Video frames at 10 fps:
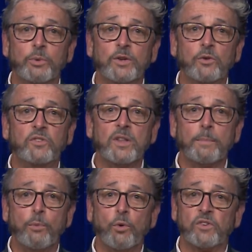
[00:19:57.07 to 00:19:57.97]
reducing the
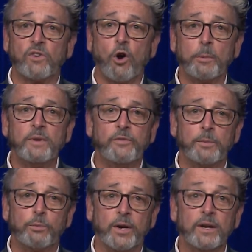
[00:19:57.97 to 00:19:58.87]
port's carbon
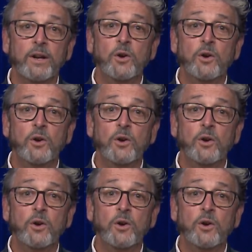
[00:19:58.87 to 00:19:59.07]
footprint